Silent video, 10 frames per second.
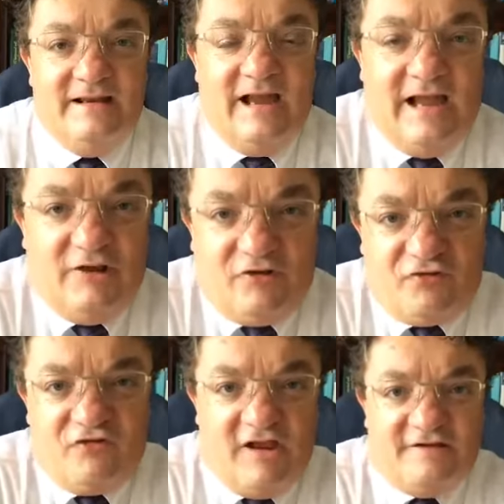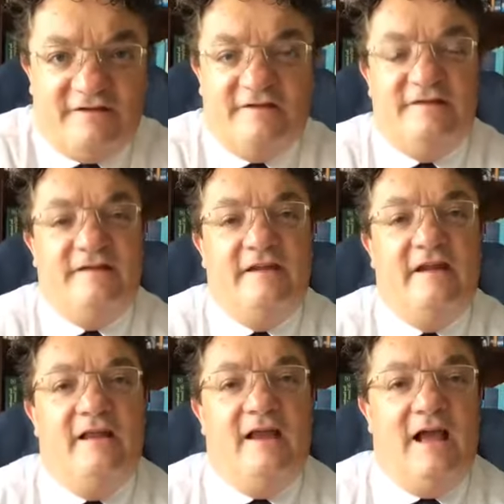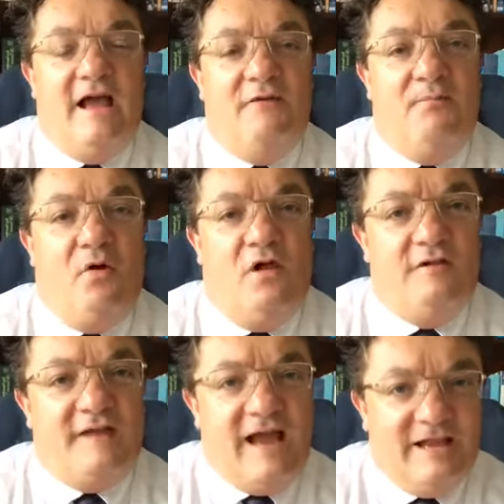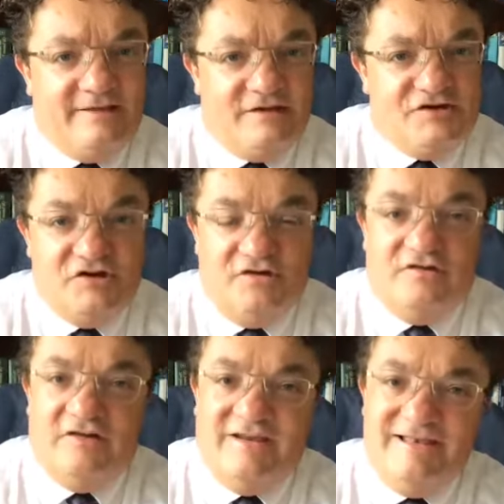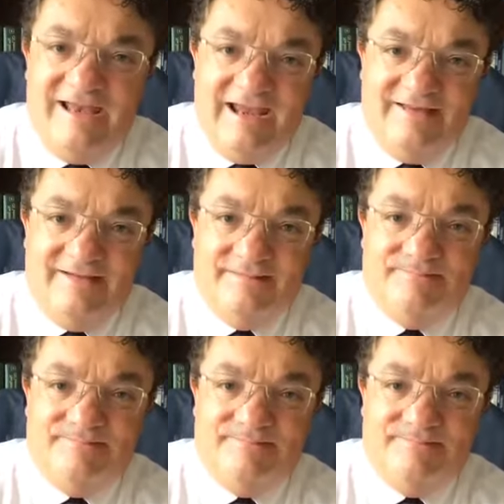and trust and Paul's attitude to need.